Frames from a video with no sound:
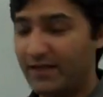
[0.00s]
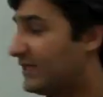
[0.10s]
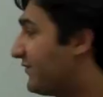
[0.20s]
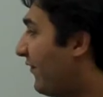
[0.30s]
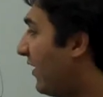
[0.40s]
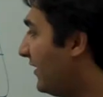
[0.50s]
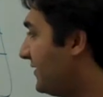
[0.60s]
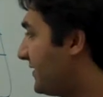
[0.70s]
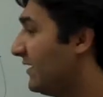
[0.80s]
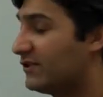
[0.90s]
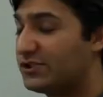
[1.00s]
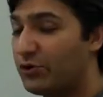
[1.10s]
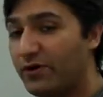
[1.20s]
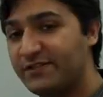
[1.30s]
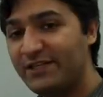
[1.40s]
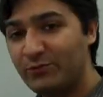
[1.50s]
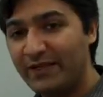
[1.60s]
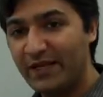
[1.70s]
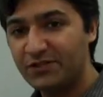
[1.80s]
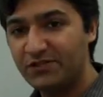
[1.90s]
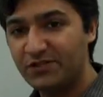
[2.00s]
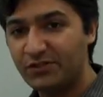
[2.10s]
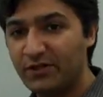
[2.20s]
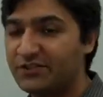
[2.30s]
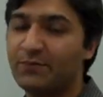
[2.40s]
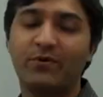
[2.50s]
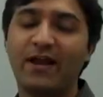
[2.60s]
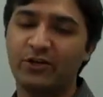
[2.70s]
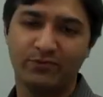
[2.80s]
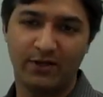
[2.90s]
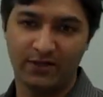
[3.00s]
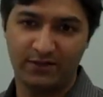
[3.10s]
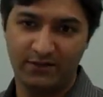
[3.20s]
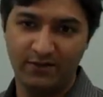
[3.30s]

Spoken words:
As far as storage deduplication is concerned, it's a brand new block.